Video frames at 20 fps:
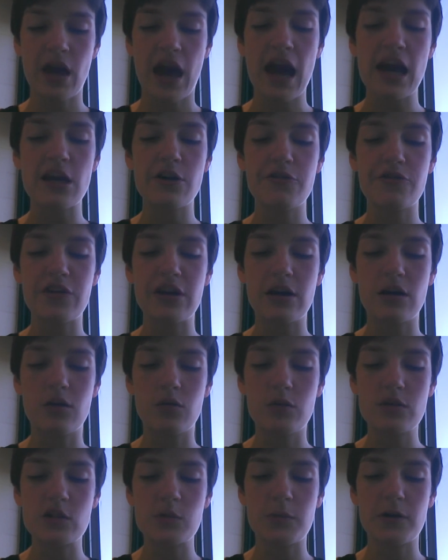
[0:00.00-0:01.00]
How you feel?
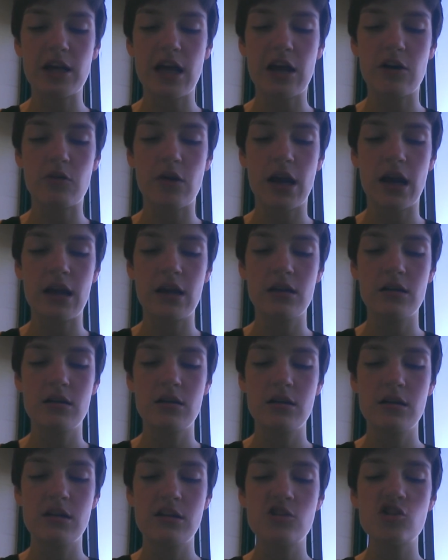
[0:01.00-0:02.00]
whispered Henry.
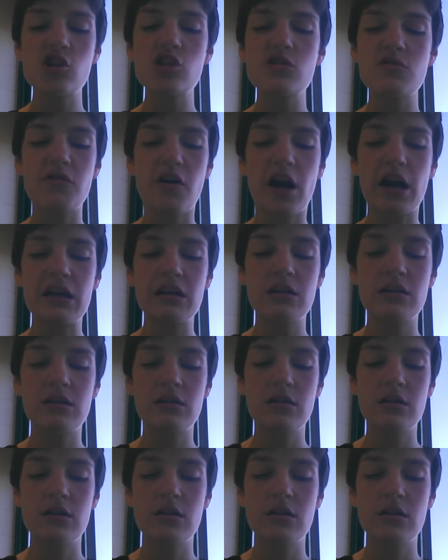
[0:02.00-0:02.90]
Just fine.